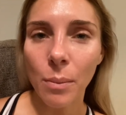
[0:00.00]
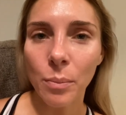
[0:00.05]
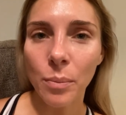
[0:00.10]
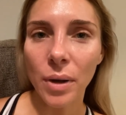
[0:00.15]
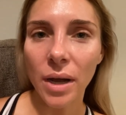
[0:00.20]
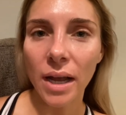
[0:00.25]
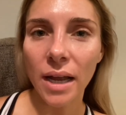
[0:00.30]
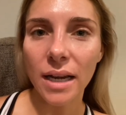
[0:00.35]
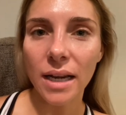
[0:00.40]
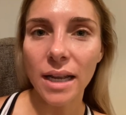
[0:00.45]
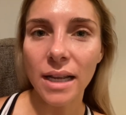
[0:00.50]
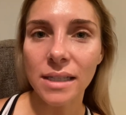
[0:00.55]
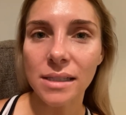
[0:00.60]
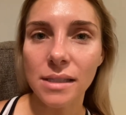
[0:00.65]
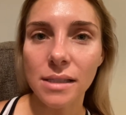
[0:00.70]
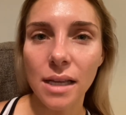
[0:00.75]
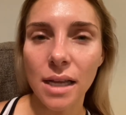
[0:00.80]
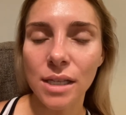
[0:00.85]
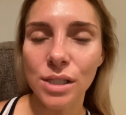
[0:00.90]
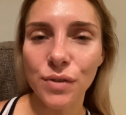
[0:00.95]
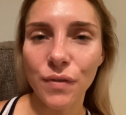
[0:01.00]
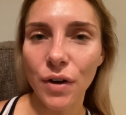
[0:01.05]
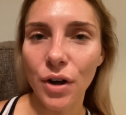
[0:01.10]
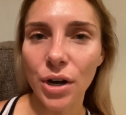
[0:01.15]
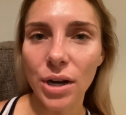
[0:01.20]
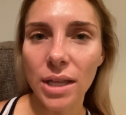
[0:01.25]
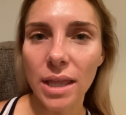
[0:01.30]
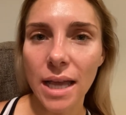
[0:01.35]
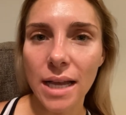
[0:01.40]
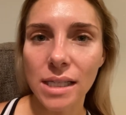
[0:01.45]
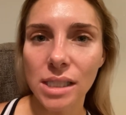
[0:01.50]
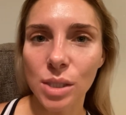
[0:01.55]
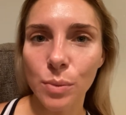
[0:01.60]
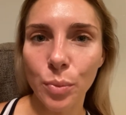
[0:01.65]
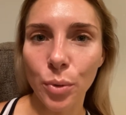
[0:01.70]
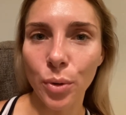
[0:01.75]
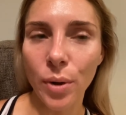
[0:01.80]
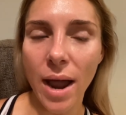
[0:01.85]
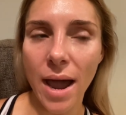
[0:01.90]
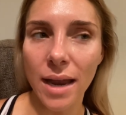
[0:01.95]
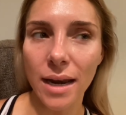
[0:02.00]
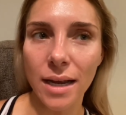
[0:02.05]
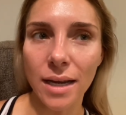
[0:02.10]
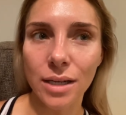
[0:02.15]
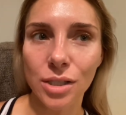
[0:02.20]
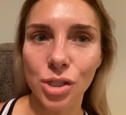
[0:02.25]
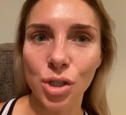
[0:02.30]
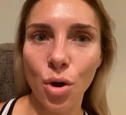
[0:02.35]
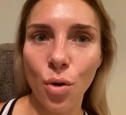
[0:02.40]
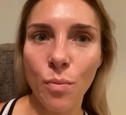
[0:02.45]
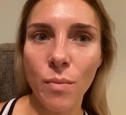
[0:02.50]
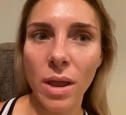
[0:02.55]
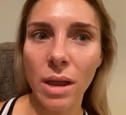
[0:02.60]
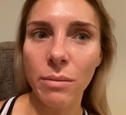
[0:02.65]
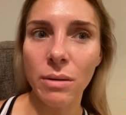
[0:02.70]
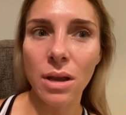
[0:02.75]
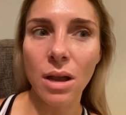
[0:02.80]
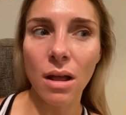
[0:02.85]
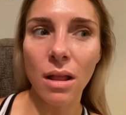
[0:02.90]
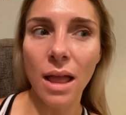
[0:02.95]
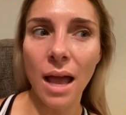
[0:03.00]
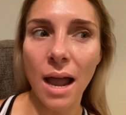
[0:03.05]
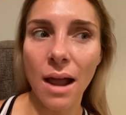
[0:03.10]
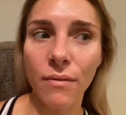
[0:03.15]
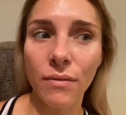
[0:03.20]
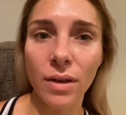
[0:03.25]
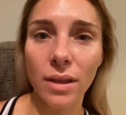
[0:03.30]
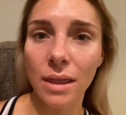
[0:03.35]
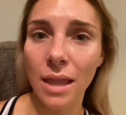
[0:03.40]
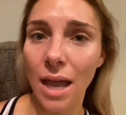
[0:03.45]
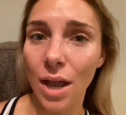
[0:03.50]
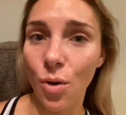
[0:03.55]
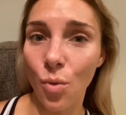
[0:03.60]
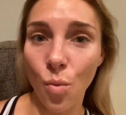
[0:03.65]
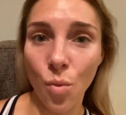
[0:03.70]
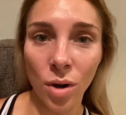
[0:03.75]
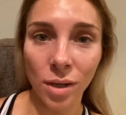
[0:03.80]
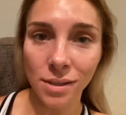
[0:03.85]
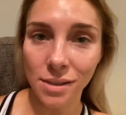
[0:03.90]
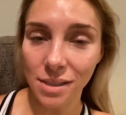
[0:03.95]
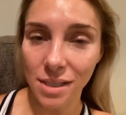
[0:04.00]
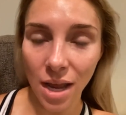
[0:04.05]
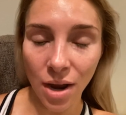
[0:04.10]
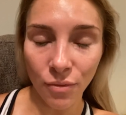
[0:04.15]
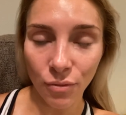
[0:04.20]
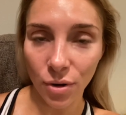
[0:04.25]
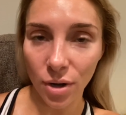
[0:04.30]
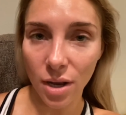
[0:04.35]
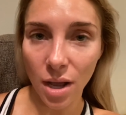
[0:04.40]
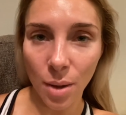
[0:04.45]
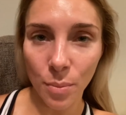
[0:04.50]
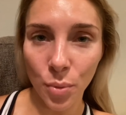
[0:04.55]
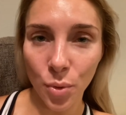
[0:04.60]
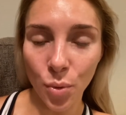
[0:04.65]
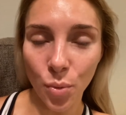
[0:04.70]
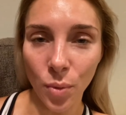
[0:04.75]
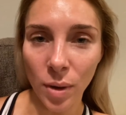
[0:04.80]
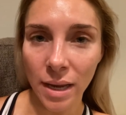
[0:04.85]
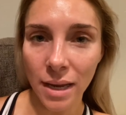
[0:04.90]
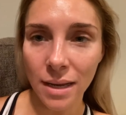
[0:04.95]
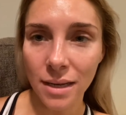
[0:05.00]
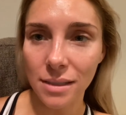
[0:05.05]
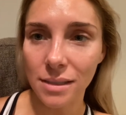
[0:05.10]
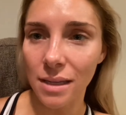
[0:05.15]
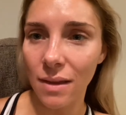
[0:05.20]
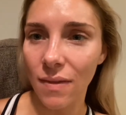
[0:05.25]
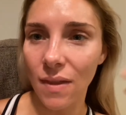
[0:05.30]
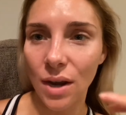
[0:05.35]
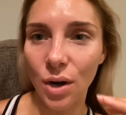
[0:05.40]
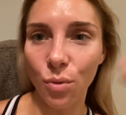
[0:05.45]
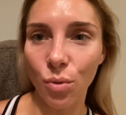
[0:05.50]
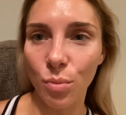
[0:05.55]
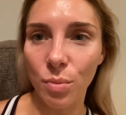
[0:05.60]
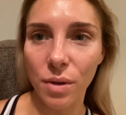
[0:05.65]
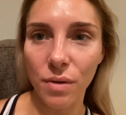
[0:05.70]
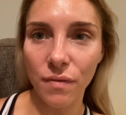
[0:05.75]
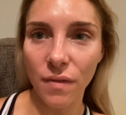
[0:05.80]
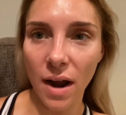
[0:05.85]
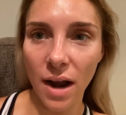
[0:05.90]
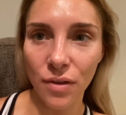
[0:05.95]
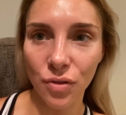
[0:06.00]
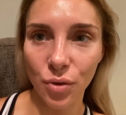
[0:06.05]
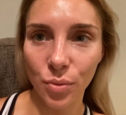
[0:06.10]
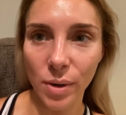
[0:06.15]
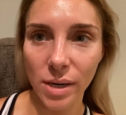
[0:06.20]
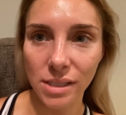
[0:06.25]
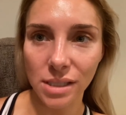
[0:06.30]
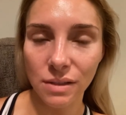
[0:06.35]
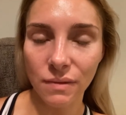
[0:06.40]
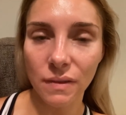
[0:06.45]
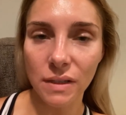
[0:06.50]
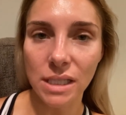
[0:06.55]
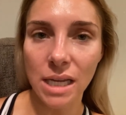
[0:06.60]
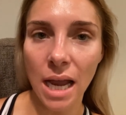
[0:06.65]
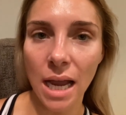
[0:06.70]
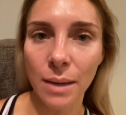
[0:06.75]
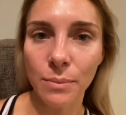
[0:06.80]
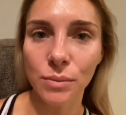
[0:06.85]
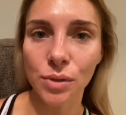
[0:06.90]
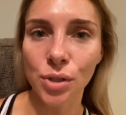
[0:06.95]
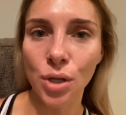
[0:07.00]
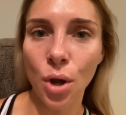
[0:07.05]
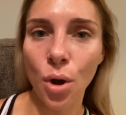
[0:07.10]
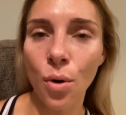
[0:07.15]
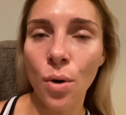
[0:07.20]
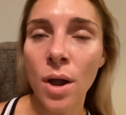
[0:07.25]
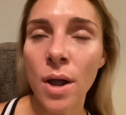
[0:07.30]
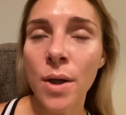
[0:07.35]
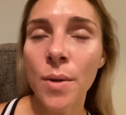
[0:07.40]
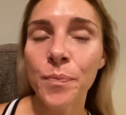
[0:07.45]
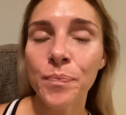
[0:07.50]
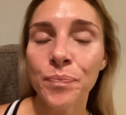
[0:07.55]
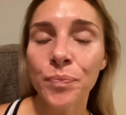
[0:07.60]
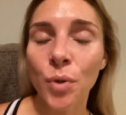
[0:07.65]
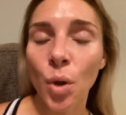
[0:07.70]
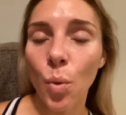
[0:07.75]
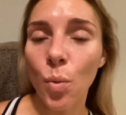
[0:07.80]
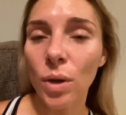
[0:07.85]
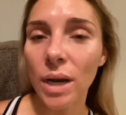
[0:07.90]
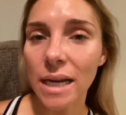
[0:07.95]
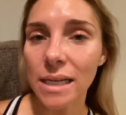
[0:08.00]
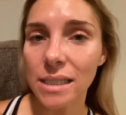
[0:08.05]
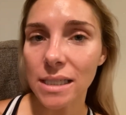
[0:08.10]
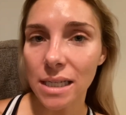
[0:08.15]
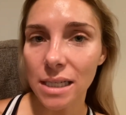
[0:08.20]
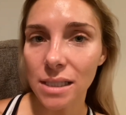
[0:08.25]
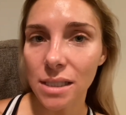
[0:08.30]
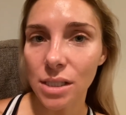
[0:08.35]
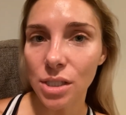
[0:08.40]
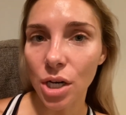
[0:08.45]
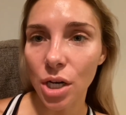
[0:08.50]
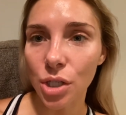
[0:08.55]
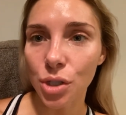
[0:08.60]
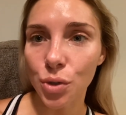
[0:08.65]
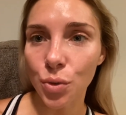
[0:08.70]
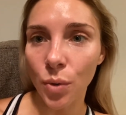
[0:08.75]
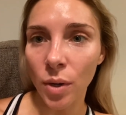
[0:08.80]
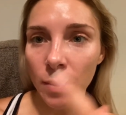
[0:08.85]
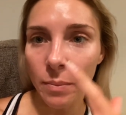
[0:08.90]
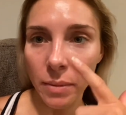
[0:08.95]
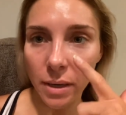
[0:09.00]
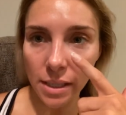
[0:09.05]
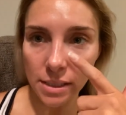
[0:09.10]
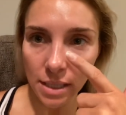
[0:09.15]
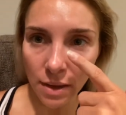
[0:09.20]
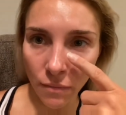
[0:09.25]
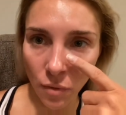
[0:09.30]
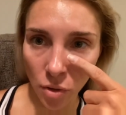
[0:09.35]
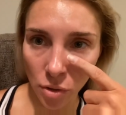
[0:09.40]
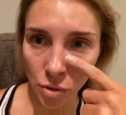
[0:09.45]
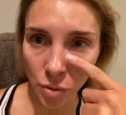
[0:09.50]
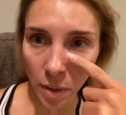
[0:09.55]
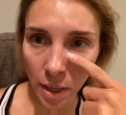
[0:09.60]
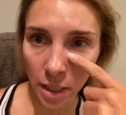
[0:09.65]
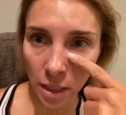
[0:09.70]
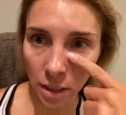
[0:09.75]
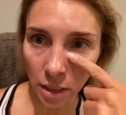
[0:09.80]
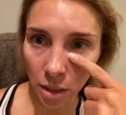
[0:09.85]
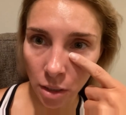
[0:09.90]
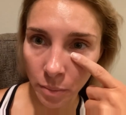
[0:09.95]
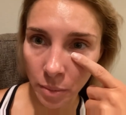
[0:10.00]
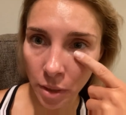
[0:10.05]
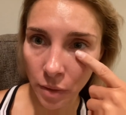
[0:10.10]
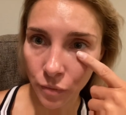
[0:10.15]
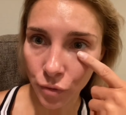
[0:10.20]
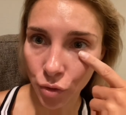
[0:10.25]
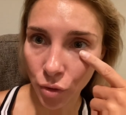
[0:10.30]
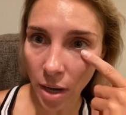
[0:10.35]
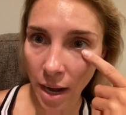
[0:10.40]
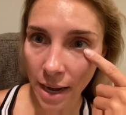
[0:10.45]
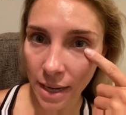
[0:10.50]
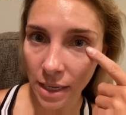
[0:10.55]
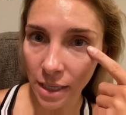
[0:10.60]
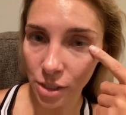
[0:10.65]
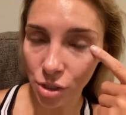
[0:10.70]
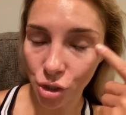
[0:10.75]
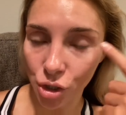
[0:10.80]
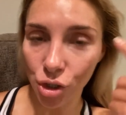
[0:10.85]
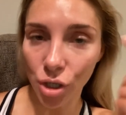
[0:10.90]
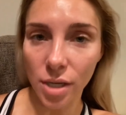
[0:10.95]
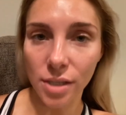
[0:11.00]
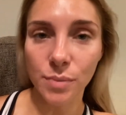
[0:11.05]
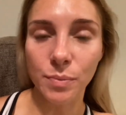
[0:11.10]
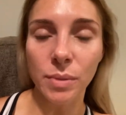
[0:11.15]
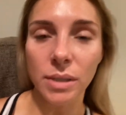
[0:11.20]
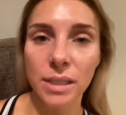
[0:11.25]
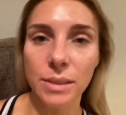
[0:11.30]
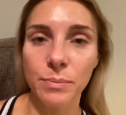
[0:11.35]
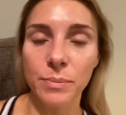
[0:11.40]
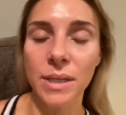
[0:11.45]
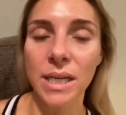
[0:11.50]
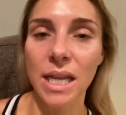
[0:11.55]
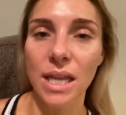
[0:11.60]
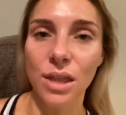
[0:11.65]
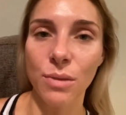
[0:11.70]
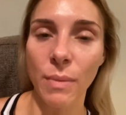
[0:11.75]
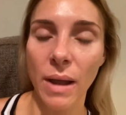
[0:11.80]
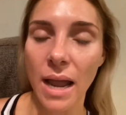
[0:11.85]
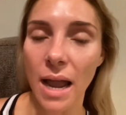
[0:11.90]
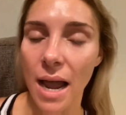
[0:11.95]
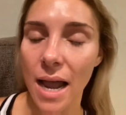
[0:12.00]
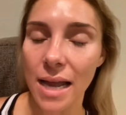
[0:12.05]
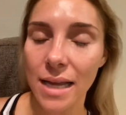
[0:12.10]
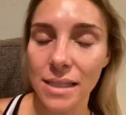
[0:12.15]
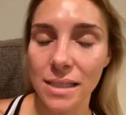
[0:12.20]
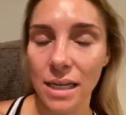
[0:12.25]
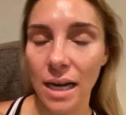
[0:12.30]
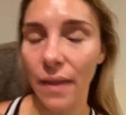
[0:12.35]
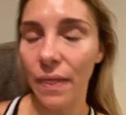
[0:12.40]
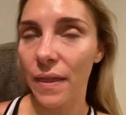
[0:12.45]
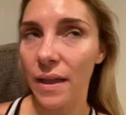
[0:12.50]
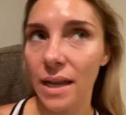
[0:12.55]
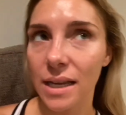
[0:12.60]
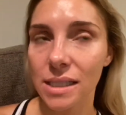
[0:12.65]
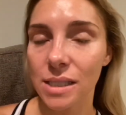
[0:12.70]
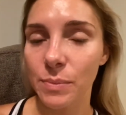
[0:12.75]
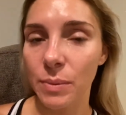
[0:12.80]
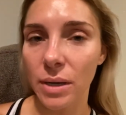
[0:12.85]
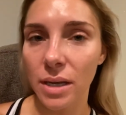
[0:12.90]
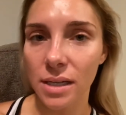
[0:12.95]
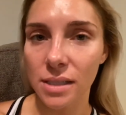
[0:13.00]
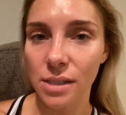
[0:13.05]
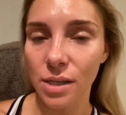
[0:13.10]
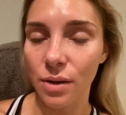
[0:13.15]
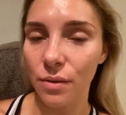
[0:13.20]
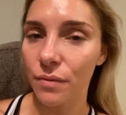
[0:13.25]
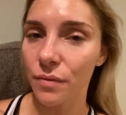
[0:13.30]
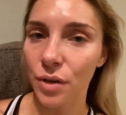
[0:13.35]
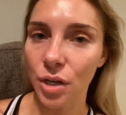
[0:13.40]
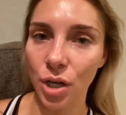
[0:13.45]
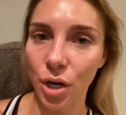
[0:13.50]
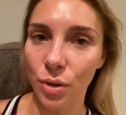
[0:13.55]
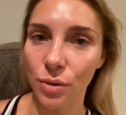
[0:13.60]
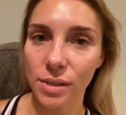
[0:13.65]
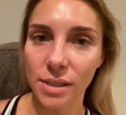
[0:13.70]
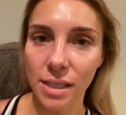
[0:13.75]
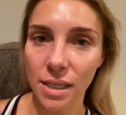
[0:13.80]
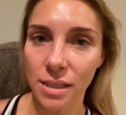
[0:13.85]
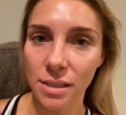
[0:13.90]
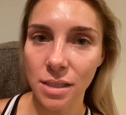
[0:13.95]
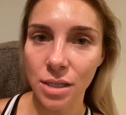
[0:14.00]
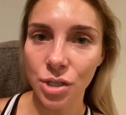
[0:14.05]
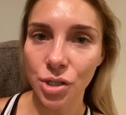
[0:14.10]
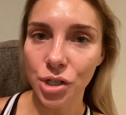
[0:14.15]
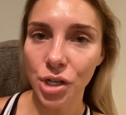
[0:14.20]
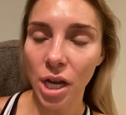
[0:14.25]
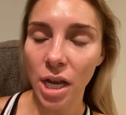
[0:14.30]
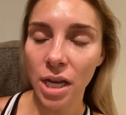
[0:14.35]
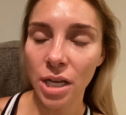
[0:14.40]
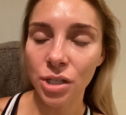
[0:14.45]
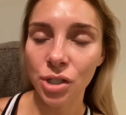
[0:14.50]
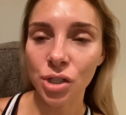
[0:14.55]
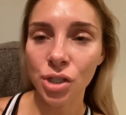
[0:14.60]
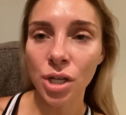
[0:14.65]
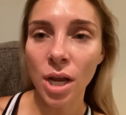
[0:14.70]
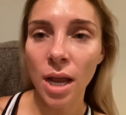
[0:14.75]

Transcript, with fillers: but it's it's very like sporadic. So maybe I'll have it like once every couple weeks and then it will be fine the rest of the time. So what I did start doing because I've also had a little bit of dryness just beneath my eyes and I think it's because of, you know, season change.